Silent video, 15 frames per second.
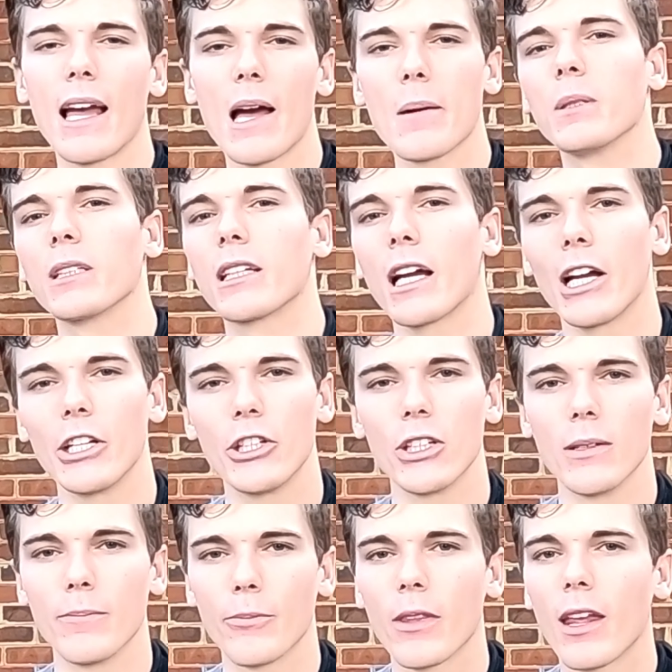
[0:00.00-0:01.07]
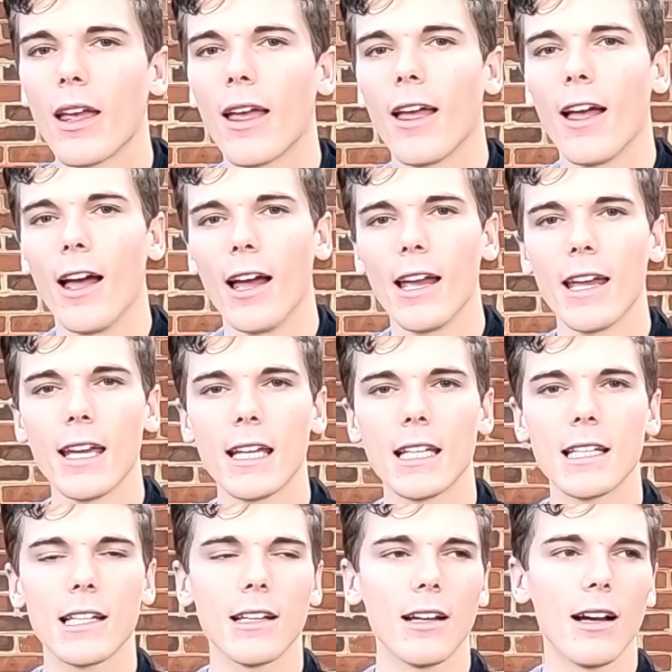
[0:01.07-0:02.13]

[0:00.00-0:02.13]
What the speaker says: application, and